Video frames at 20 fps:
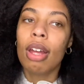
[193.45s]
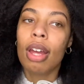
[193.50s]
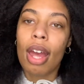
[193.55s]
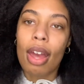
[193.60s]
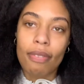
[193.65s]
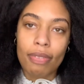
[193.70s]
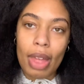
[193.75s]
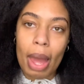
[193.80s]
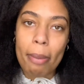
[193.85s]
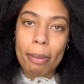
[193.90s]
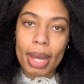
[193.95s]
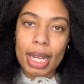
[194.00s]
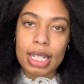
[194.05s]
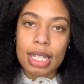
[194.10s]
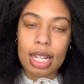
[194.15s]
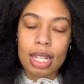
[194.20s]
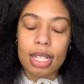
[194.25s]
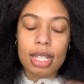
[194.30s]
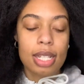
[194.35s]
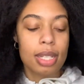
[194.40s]
if that makes
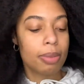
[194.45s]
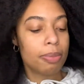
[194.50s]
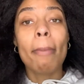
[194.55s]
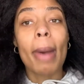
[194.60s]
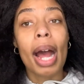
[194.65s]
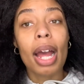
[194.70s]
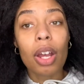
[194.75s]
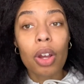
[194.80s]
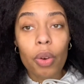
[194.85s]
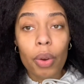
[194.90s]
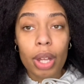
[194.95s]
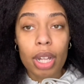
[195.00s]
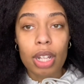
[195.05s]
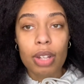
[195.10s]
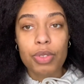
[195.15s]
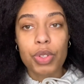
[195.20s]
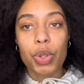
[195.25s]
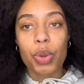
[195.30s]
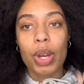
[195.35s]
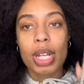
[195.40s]
sense. My oil
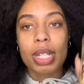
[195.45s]
of choice